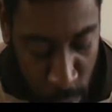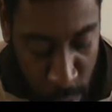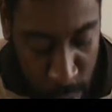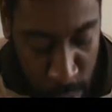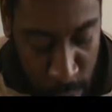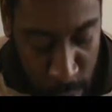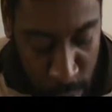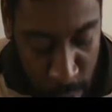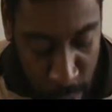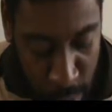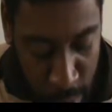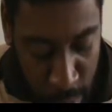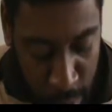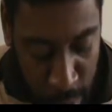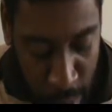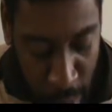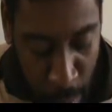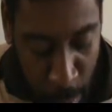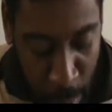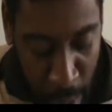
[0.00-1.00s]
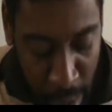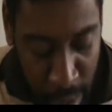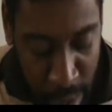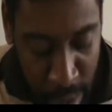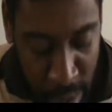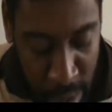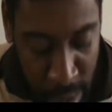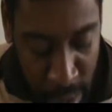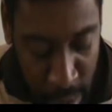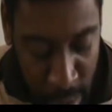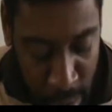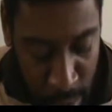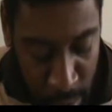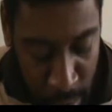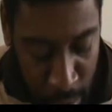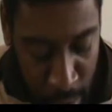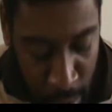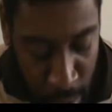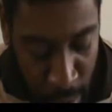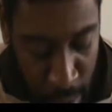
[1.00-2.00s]
riches got by deceit,
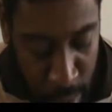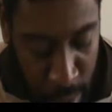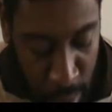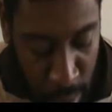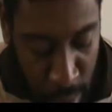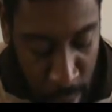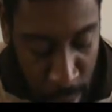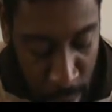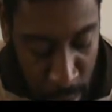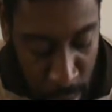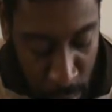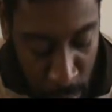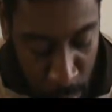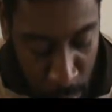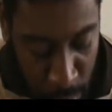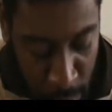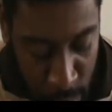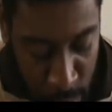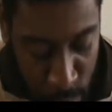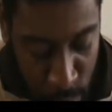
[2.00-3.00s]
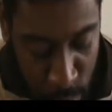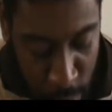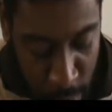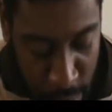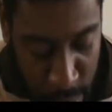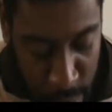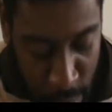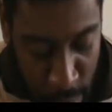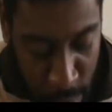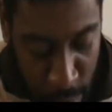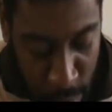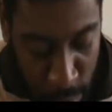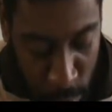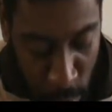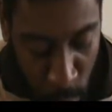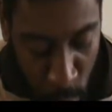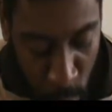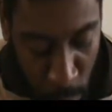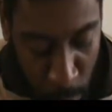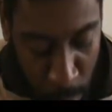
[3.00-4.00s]
the kingdom is translated
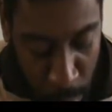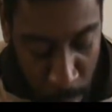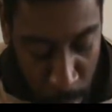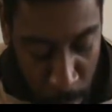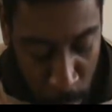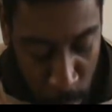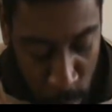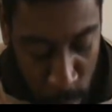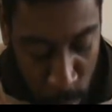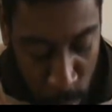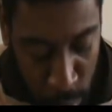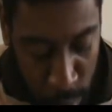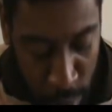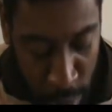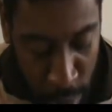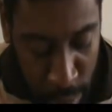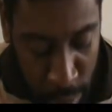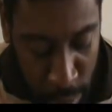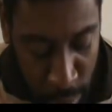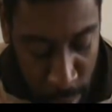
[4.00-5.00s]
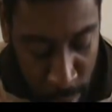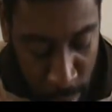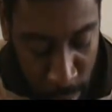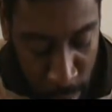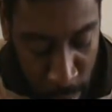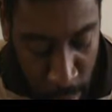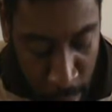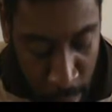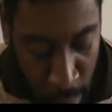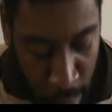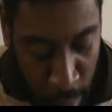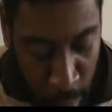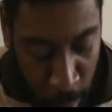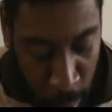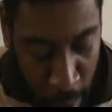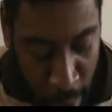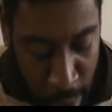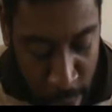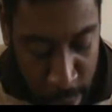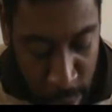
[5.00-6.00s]
from one people to another.
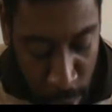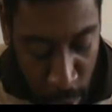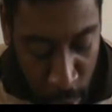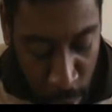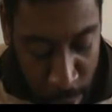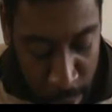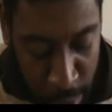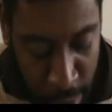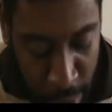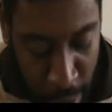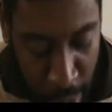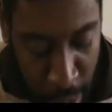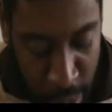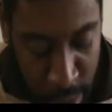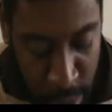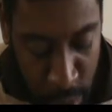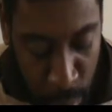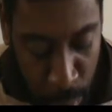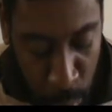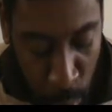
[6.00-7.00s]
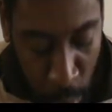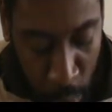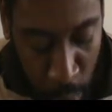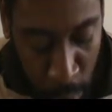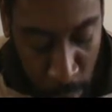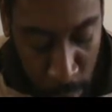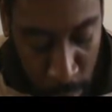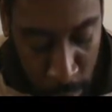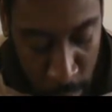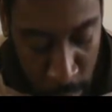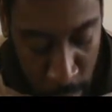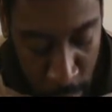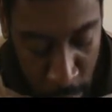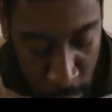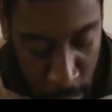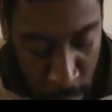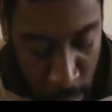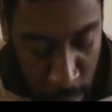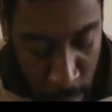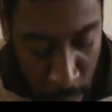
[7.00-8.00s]
Why is earth and ashes proud?
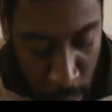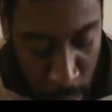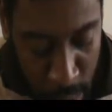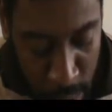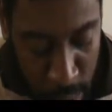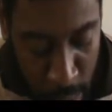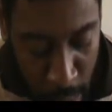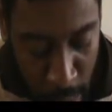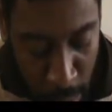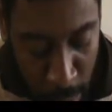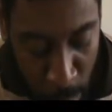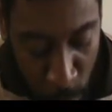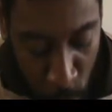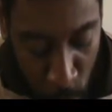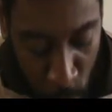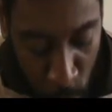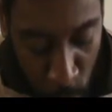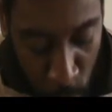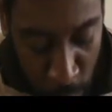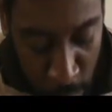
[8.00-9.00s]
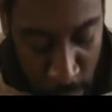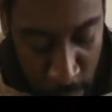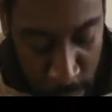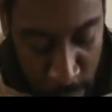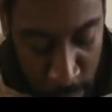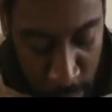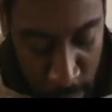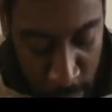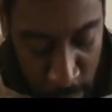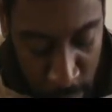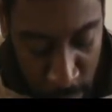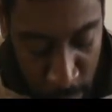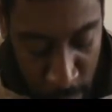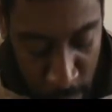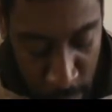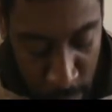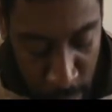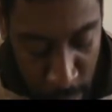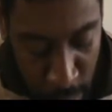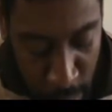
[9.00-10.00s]
There is not a more wicked thing
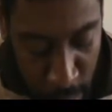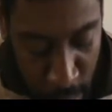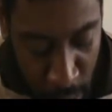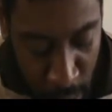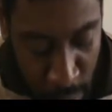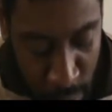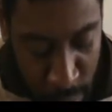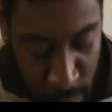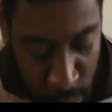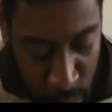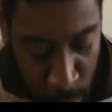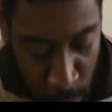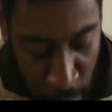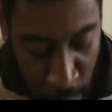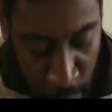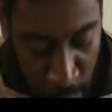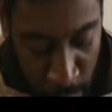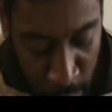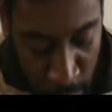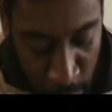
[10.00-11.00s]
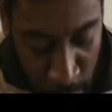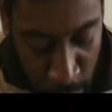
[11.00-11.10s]
than a covetous man,